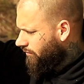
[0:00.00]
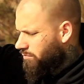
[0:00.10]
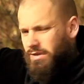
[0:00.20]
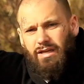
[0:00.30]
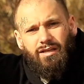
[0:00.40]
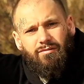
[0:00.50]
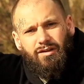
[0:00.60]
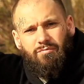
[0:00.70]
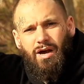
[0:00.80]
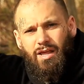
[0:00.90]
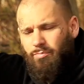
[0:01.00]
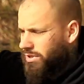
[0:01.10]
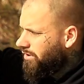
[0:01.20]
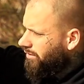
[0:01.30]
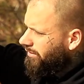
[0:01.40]
for me is my
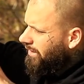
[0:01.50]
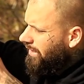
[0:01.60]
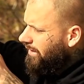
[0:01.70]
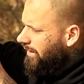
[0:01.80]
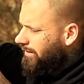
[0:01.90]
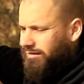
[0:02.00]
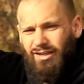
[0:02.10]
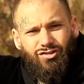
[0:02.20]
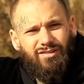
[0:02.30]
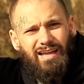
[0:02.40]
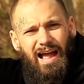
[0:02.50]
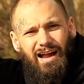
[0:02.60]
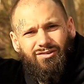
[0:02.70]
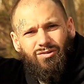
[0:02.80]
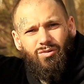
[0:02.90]
appeal is it's such a
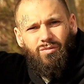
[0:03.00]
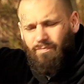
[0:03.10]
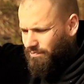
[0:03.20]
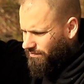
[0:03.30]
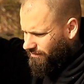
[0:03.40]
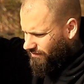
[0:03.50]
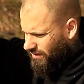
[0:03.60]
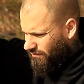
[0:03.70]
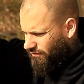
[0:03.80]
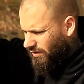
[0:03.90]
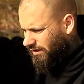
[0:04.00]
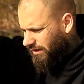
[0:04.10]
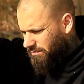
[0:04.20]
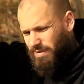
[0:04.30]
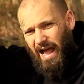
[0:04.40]
tactical
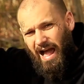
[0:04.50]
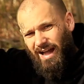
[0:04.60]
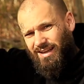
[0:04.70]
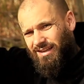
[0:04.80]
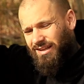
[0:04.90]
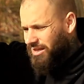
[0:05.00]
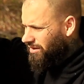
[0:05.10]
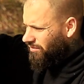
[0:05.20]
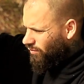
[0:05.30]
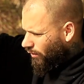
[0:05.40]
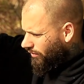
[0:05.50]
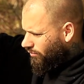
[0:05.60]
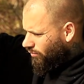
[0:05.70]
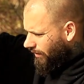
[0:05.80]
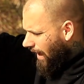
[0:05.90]
feeling pack
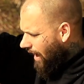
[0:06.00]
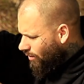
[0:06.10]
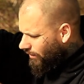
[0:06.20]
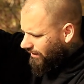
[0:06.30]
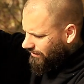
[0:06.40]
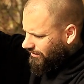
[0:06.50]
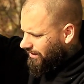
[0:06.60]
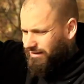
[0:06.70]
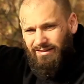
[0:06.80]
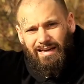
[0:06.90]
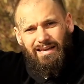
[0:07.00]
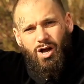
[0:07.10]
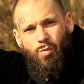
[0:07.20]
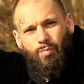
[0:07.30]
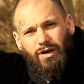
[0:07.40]
with how it's laid
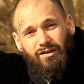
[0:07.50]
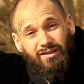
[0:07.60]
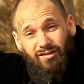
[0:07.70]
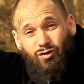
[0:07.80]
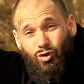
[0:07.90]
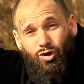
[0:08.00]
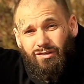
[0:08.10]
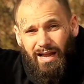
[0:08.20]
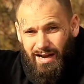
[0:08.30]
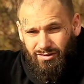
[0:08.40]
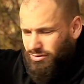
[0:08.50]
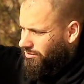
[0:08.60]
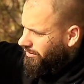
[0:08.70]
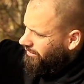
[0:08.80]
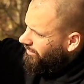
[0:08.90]
out, but it doesn't look
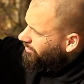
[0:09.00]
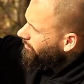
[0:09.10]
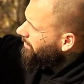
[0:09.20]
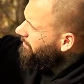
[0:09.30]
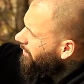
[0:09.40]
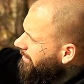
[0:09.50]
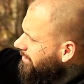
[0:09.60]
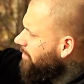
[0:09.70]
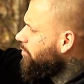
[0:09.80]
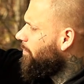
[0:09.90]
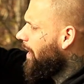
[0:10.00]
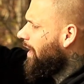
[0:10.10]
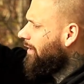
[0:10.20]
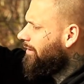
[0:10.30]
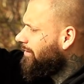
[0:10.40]
tactical. It's a very, very simple
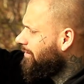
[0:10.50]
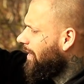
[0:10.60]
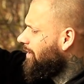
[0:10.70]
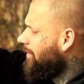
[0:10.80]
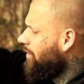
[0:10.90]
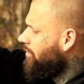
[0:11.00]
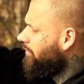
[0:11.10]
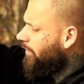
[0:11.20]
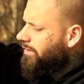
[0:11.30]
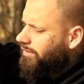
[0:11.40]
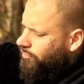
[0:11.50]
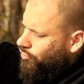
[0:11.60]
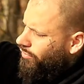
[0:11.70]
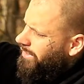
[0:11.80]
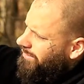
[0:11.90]
pack. It doesn't stand out. It's very
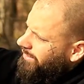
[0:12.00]
discreet.